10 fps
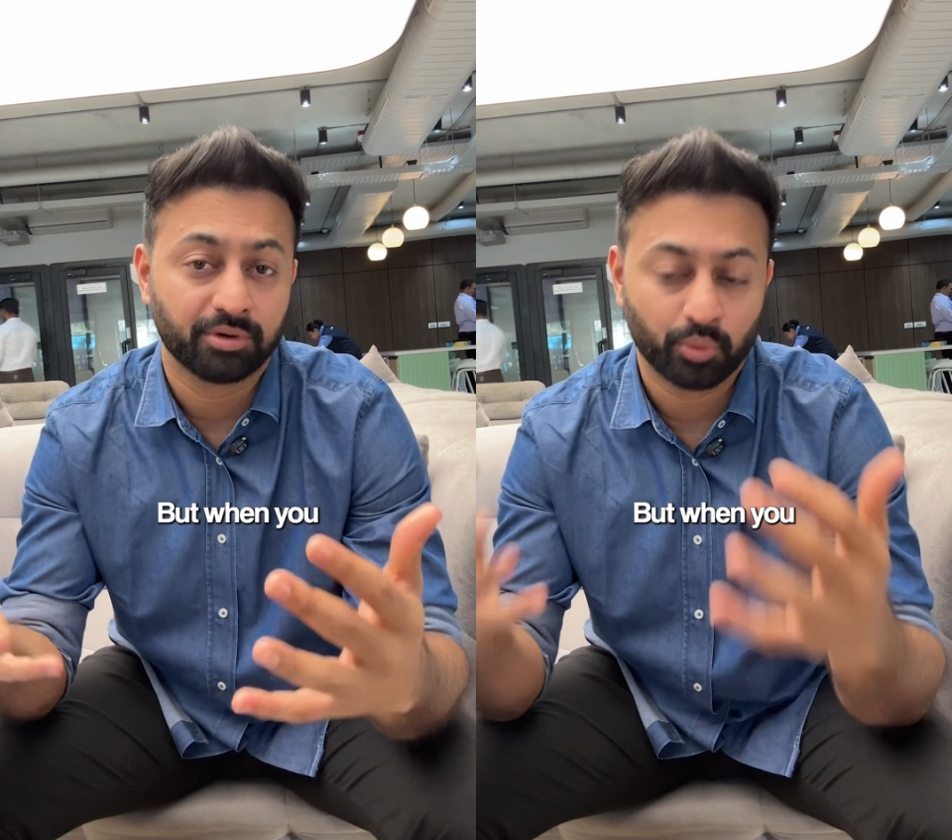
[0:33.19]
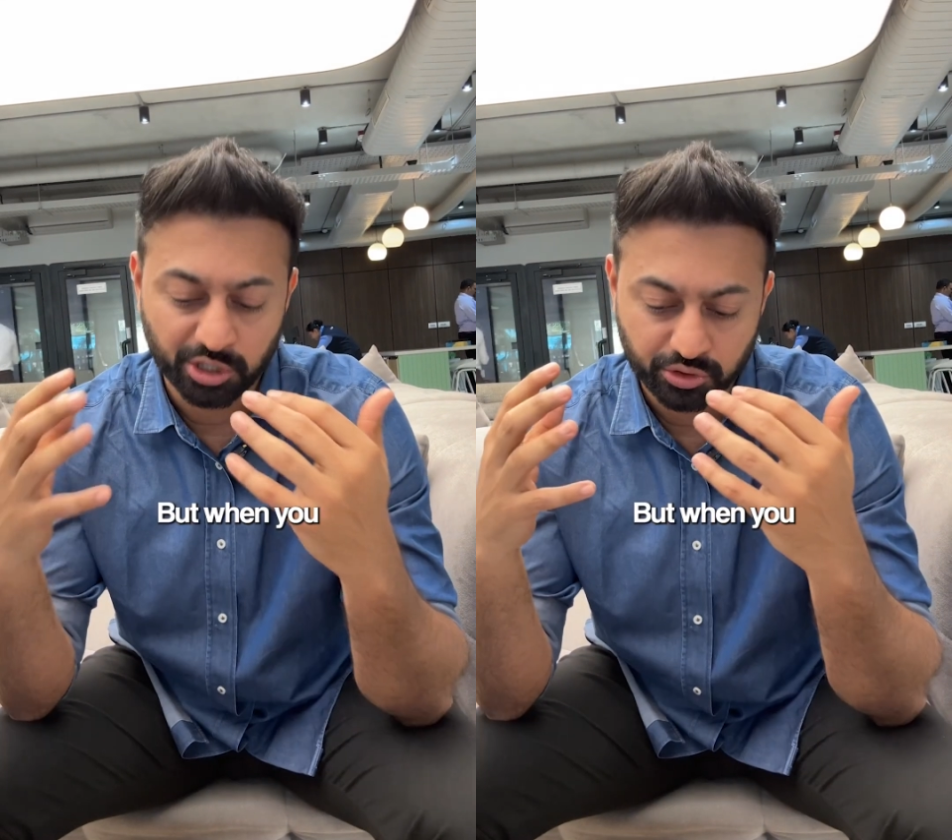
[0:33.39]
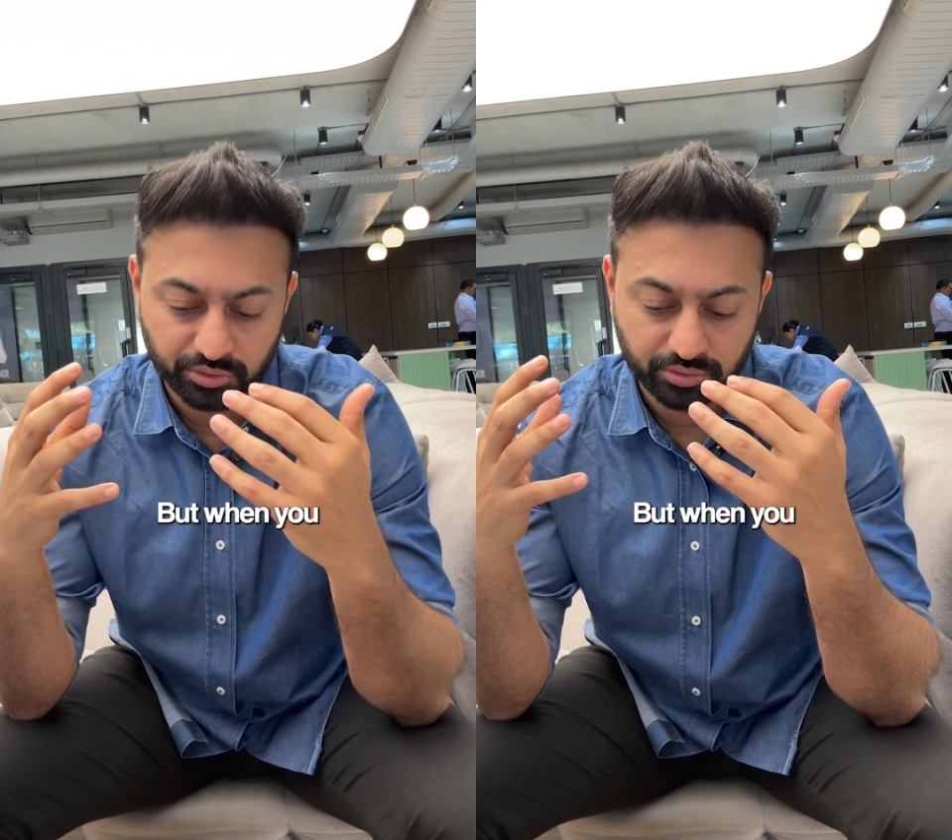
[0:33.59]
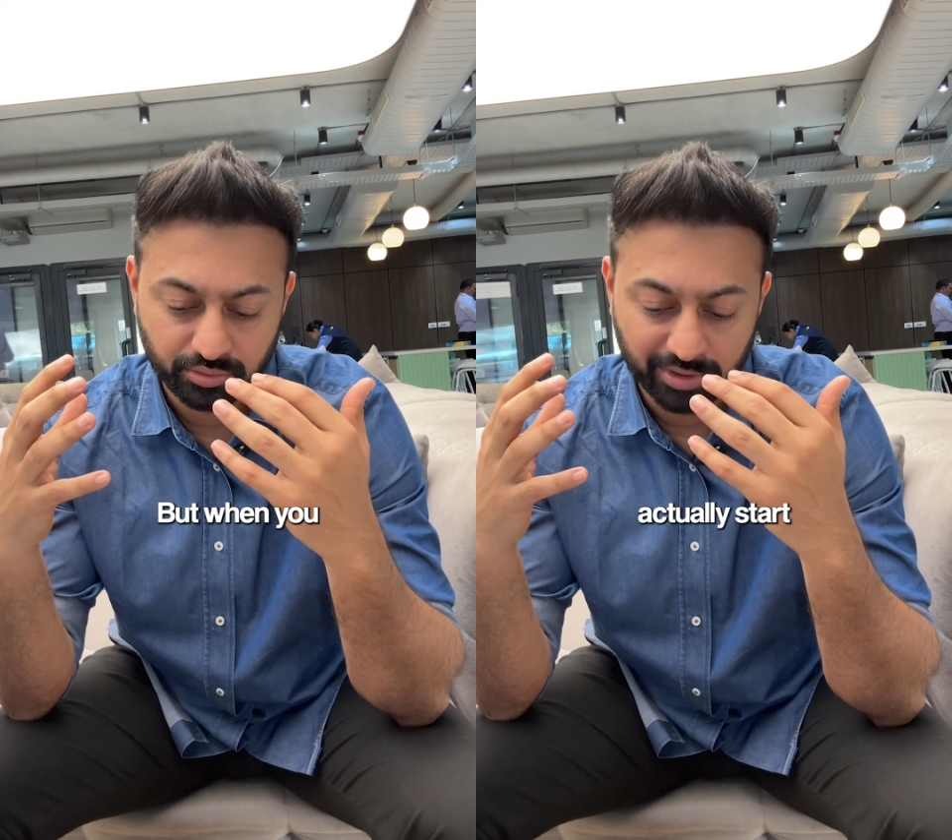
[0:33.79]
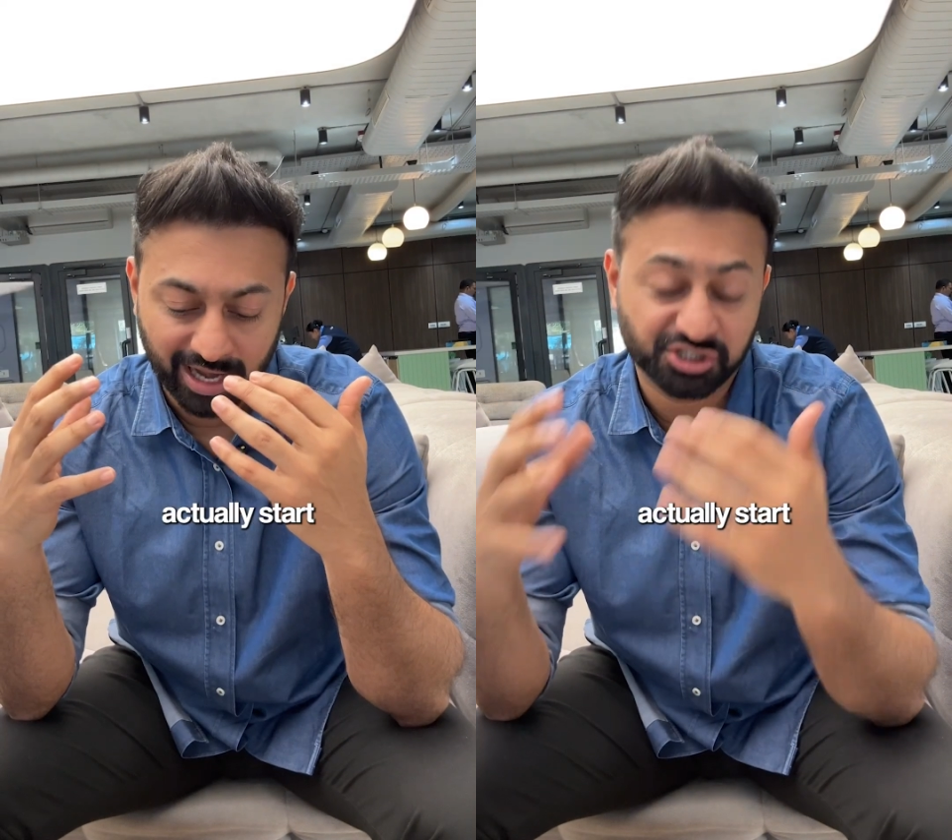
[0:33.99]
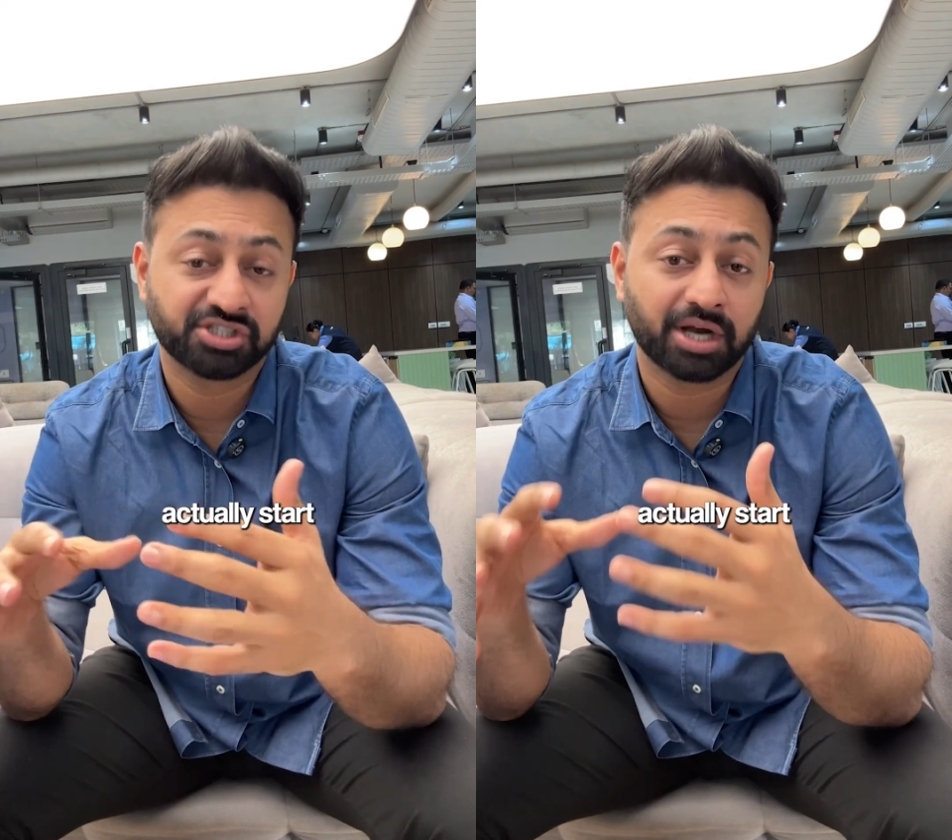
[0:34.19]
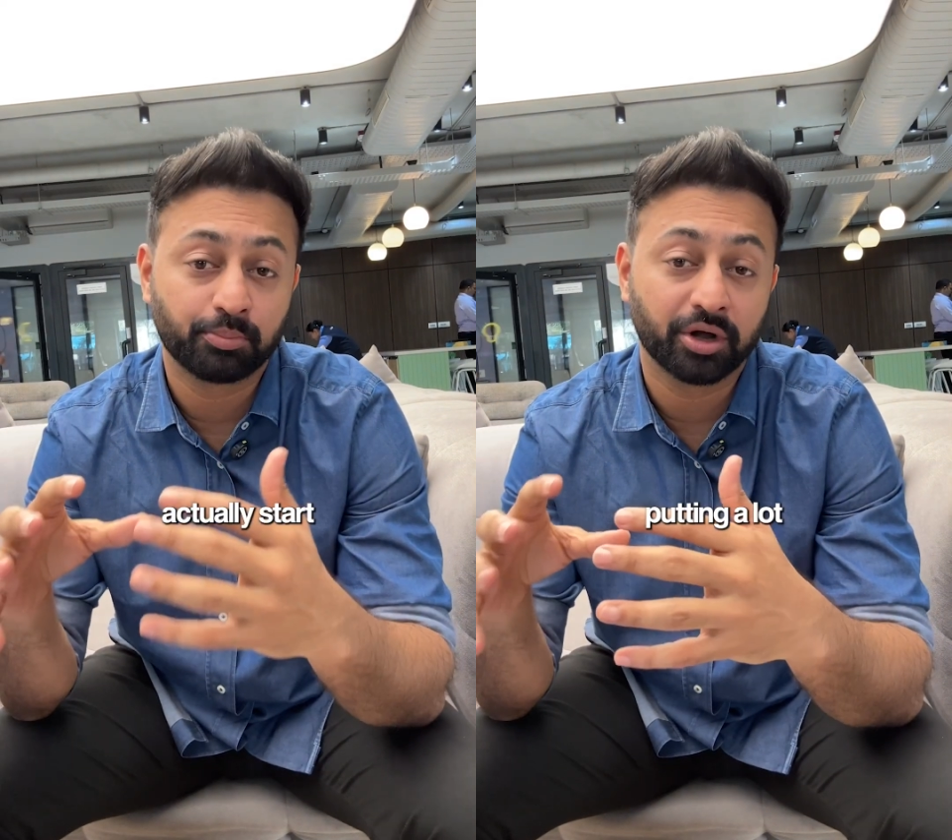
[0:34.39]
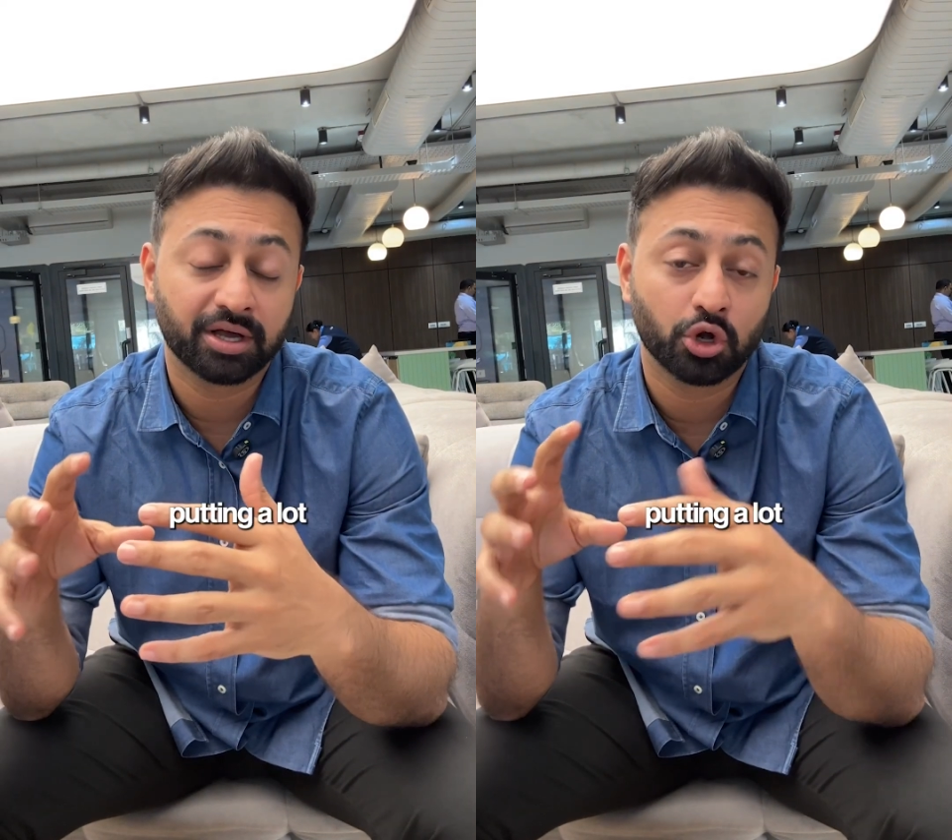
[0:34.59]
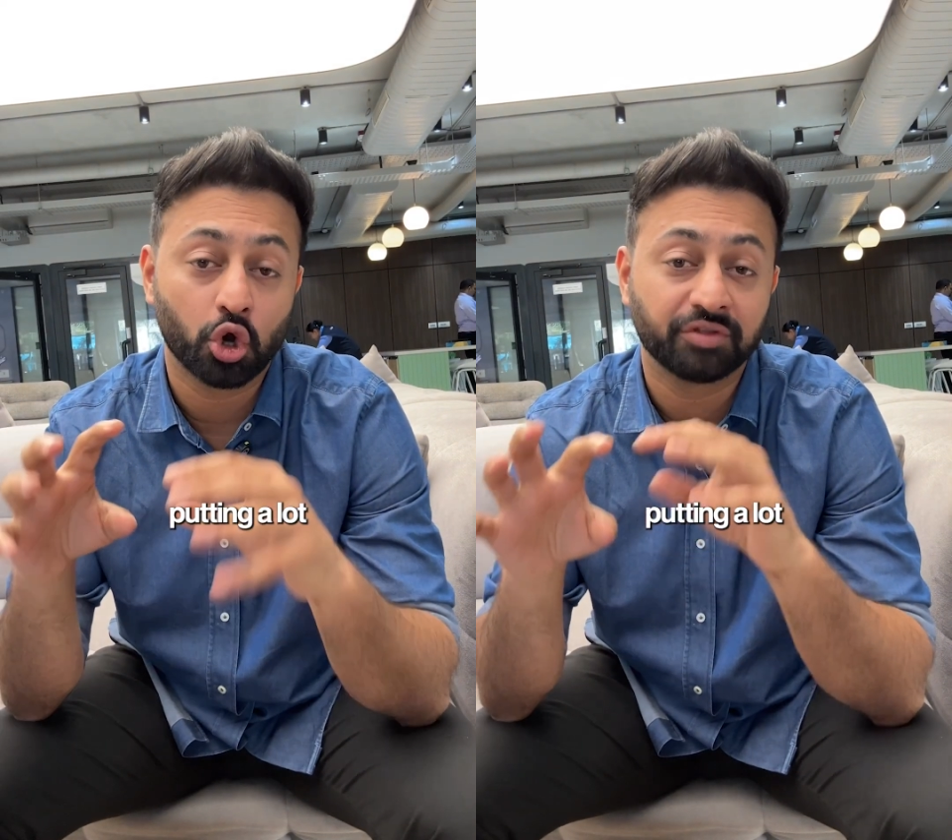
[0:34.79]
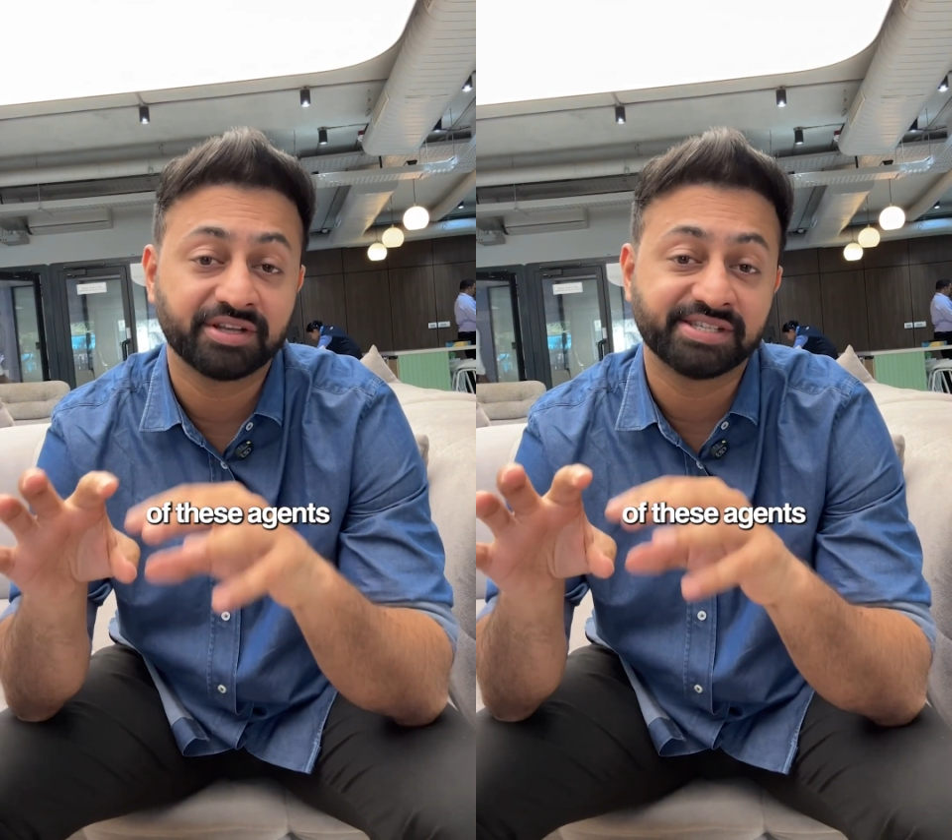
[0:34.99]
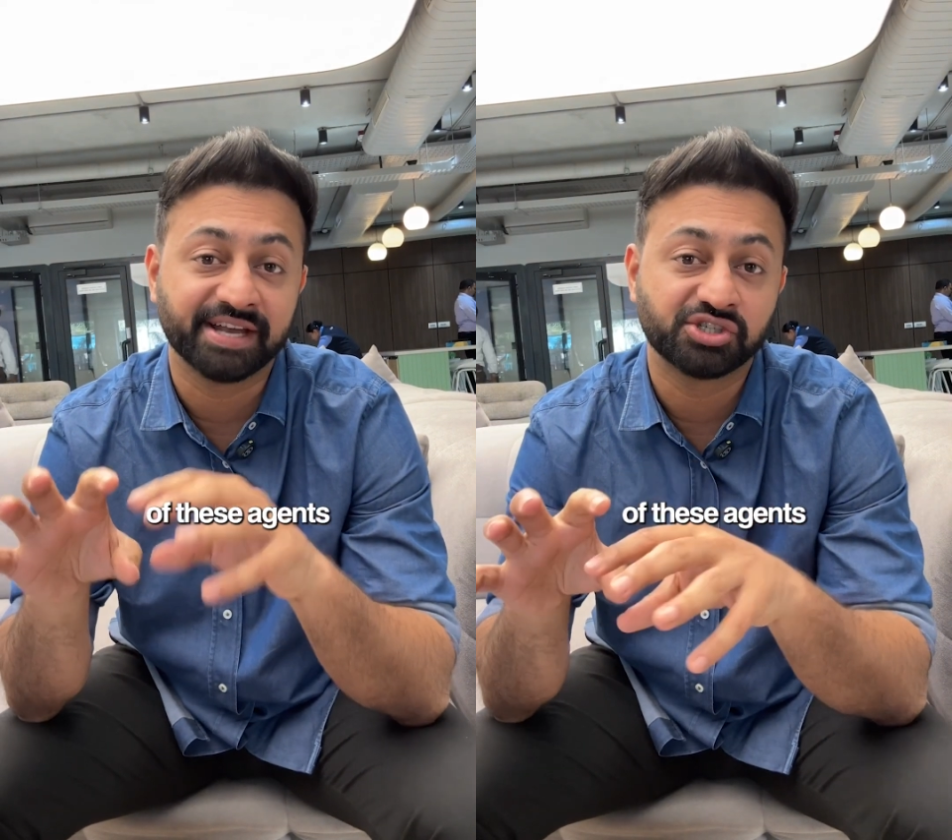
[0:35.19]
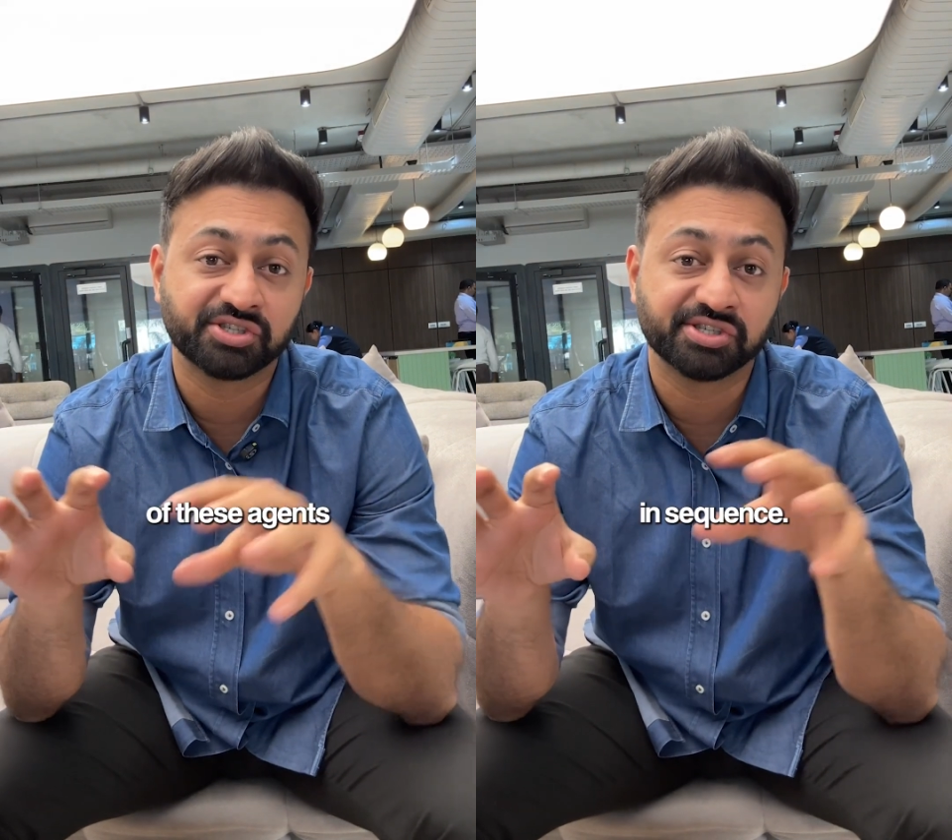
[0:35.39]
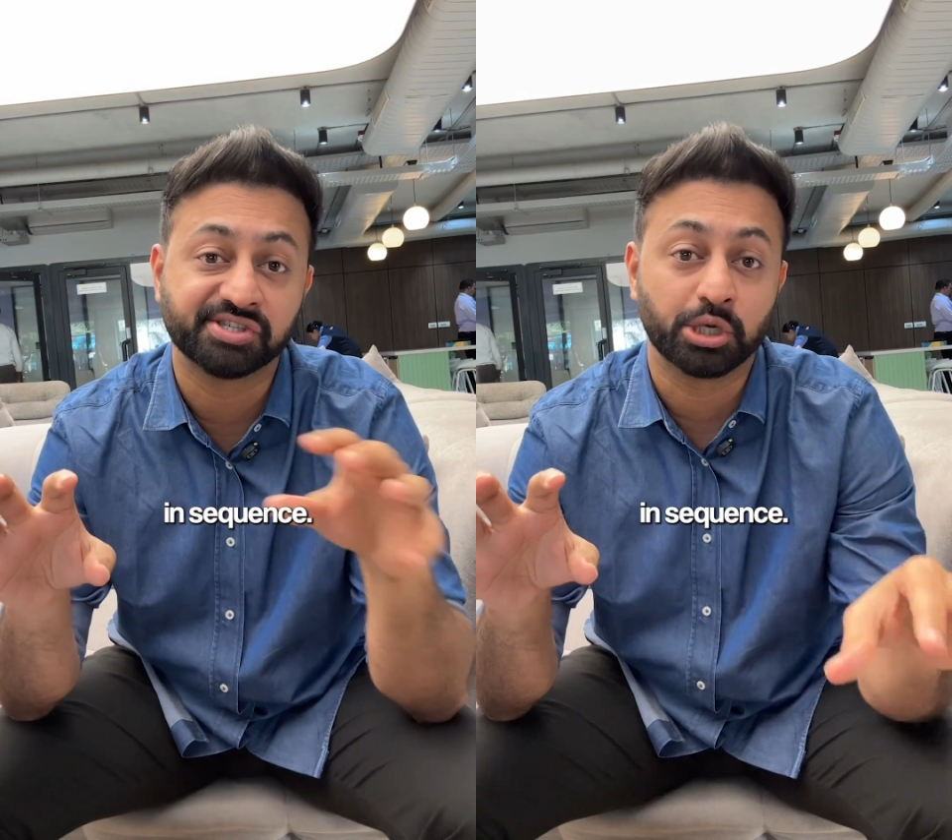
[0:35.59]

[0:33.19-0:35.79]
But when you actually start putting a lot of these agents in